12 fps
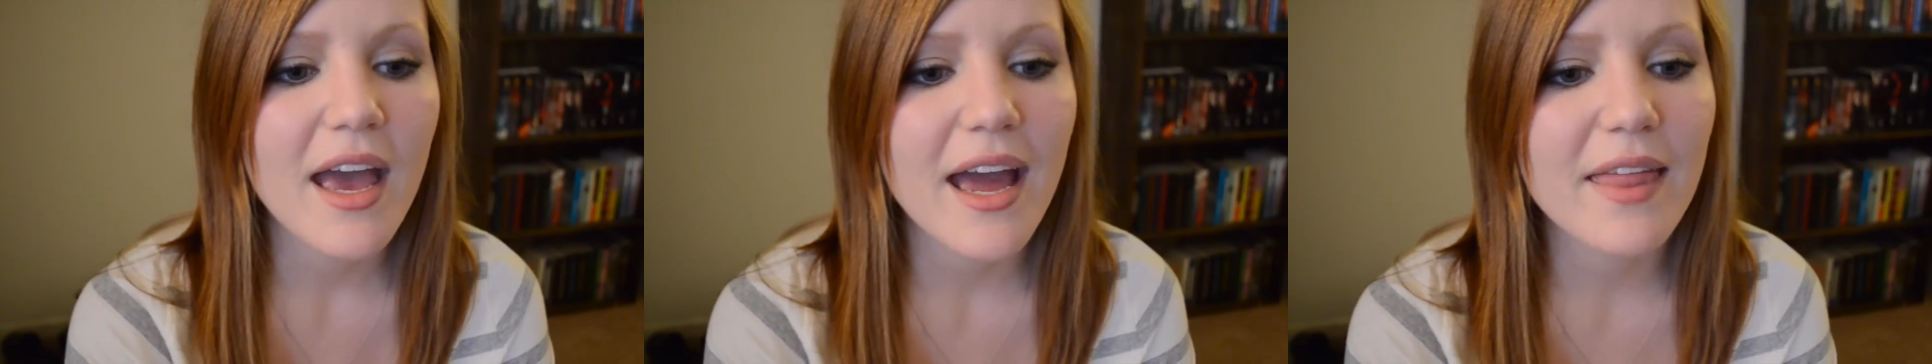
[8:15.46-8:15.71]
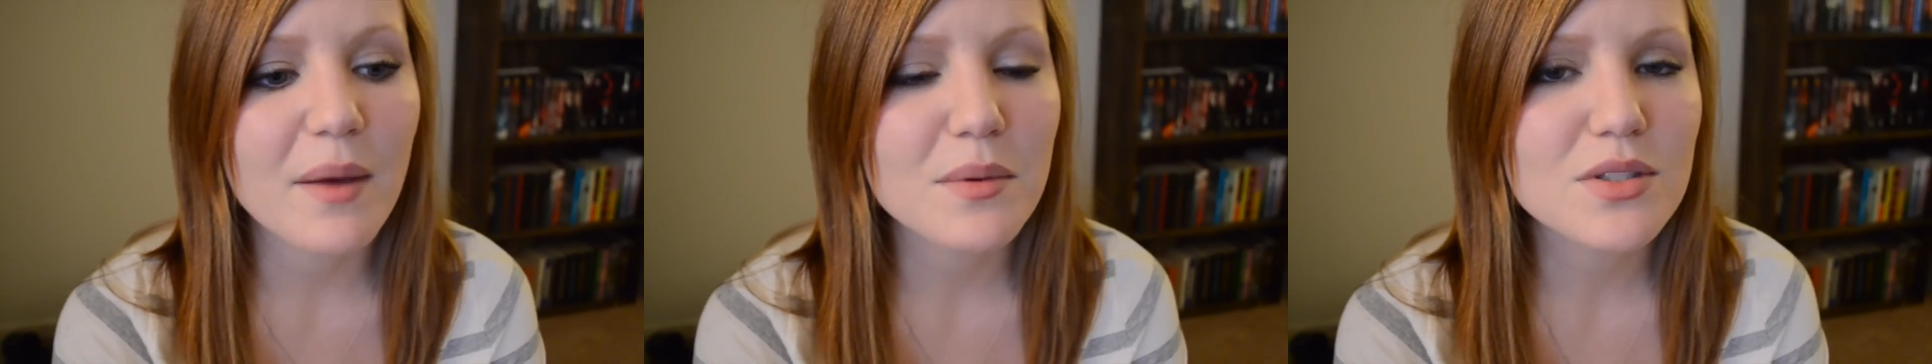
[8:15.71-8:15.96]

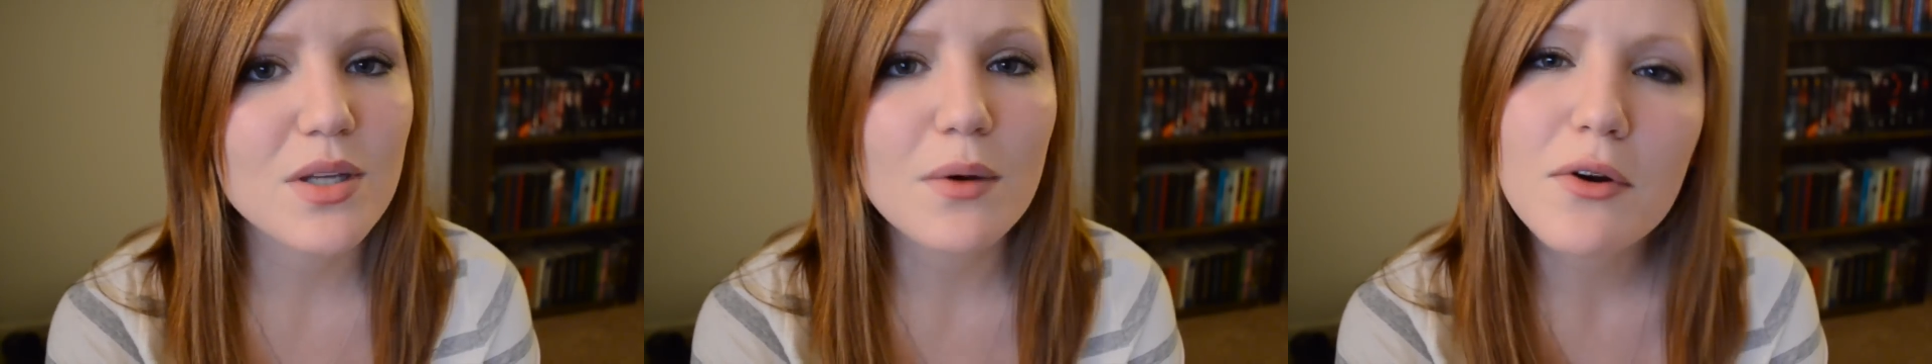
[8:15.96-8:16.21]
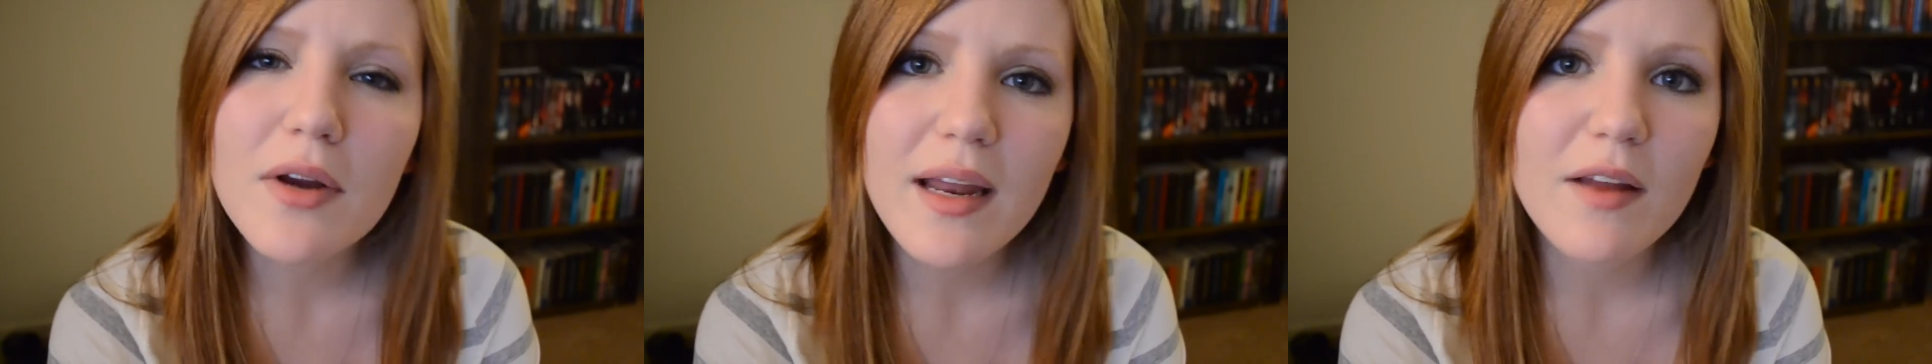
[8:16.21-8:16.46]
And that was so
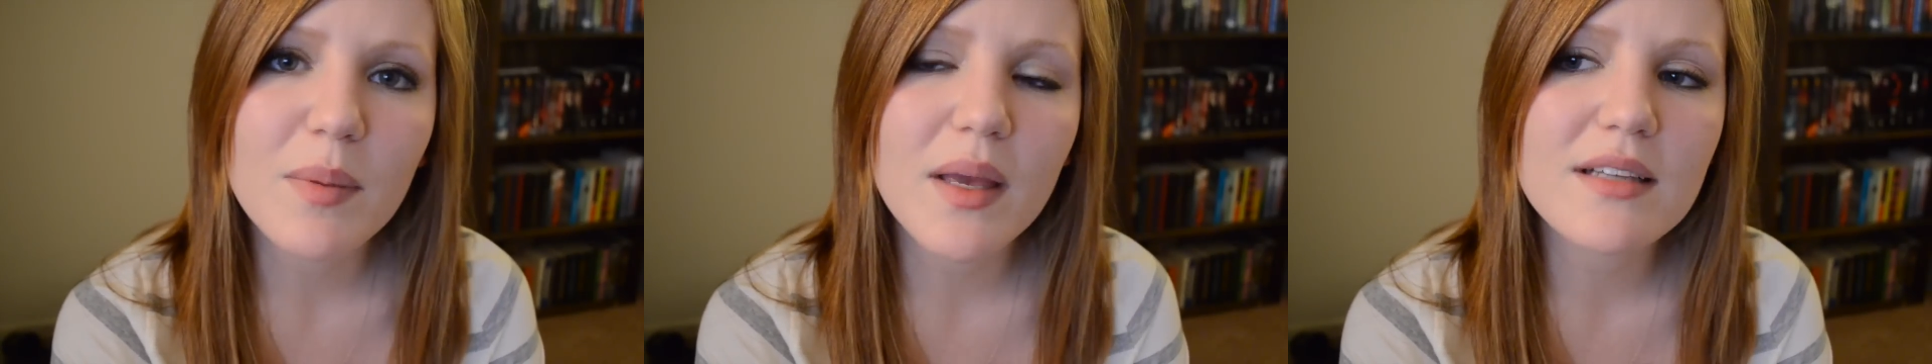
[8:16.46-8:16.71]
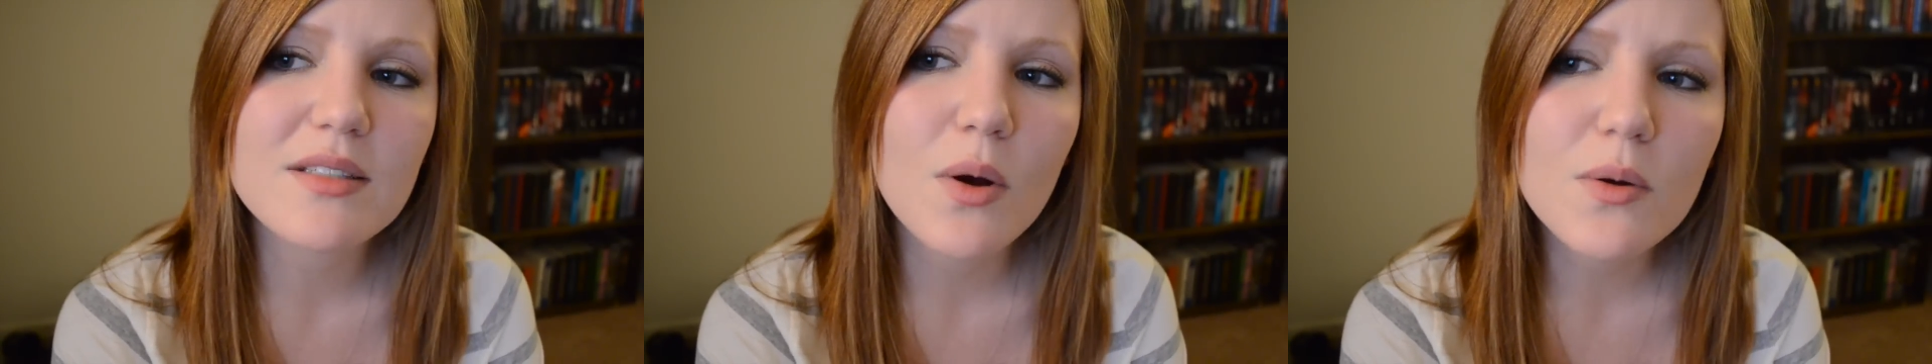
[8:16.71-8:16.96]
creative,
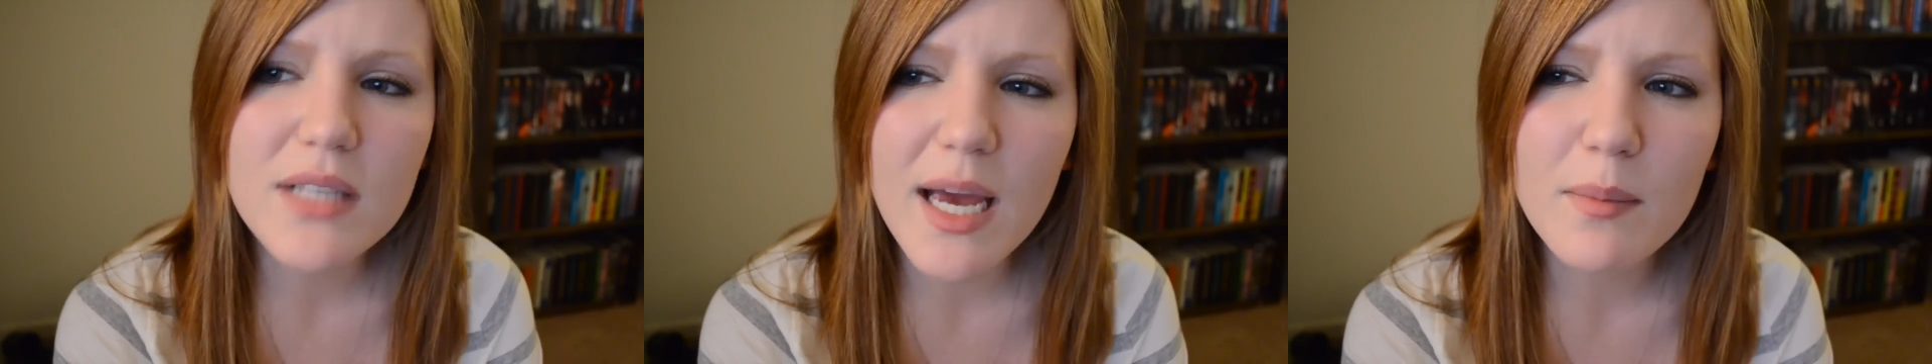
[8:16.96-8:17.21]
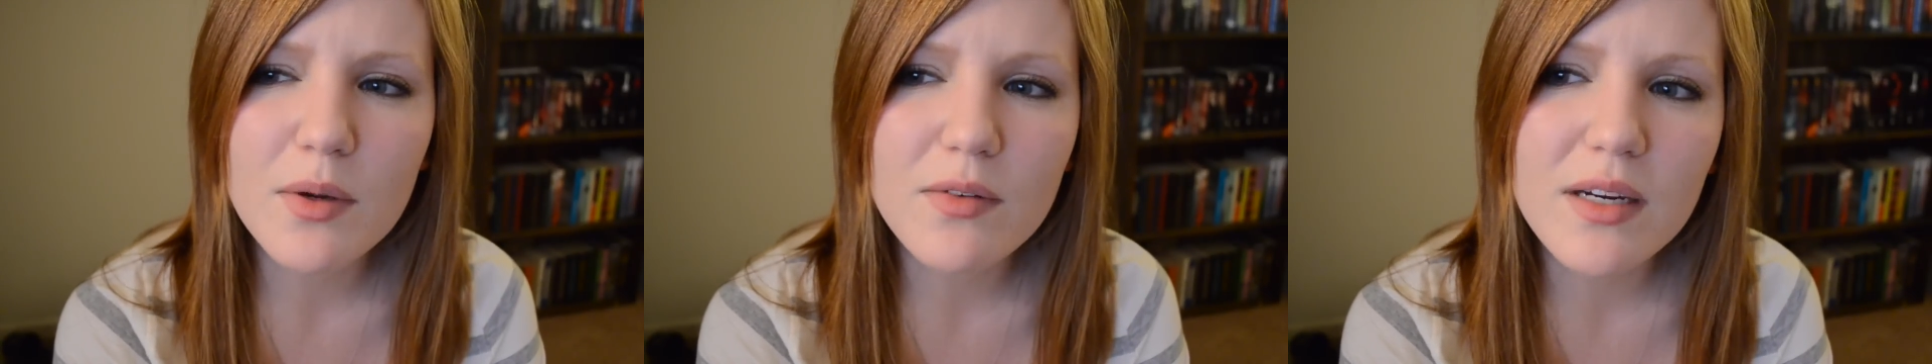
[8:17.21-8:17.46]
because the whole
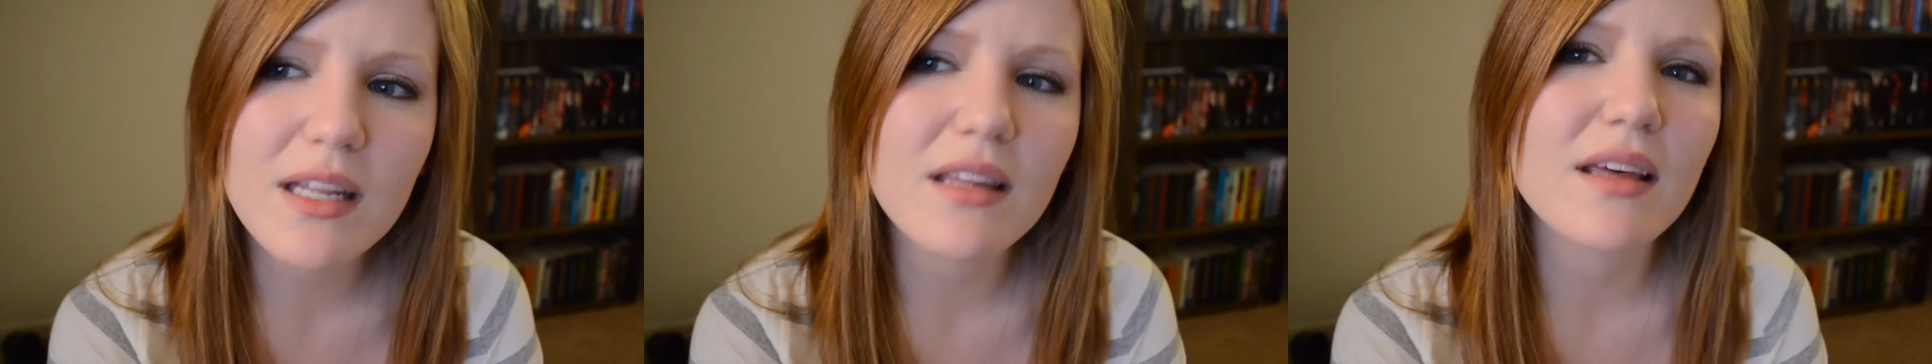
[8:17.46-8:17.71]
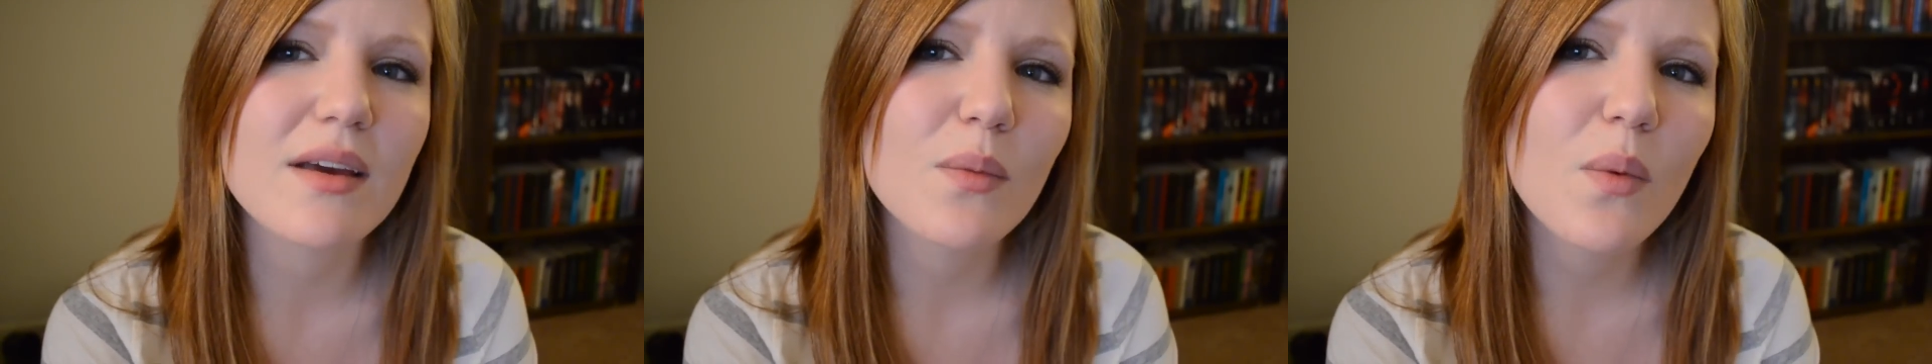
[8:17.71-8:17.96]
time you're reading, like,